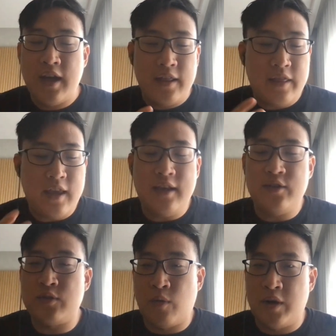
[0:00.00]
these
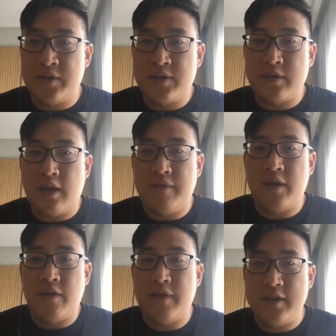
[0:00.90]
sorts of
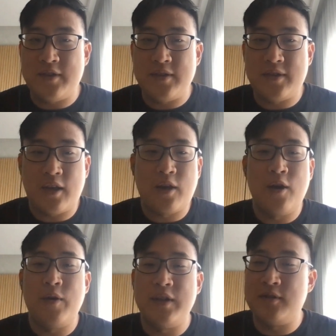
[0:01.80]
interfaces that
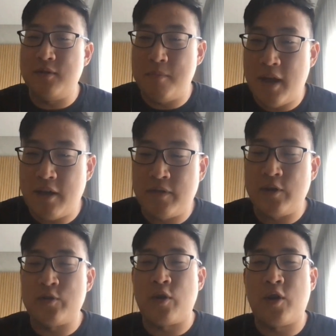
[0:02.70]
go into the
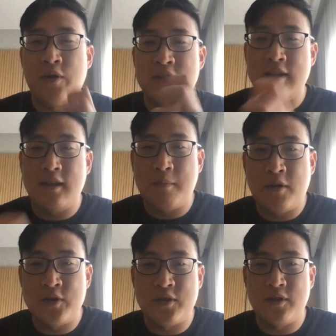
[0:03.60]
metaverse or go into the
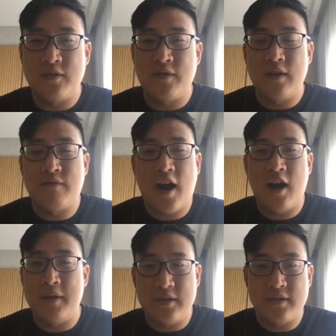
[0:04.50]
immersive
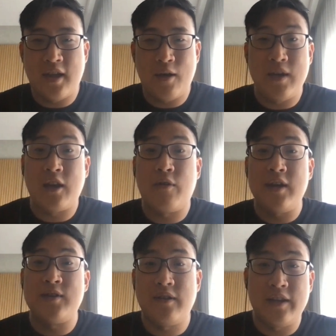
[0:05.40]
environments that we
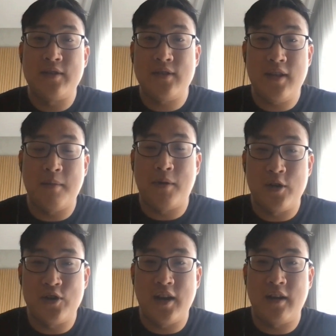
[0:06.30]
increasingly see
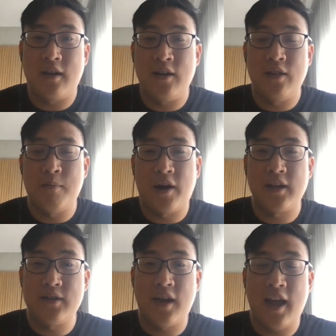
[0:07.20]
emerging on the
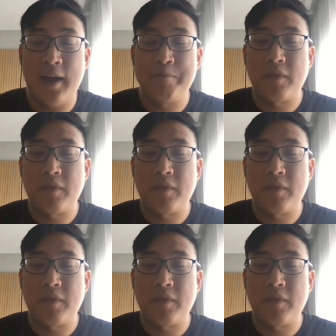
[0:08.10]
market today,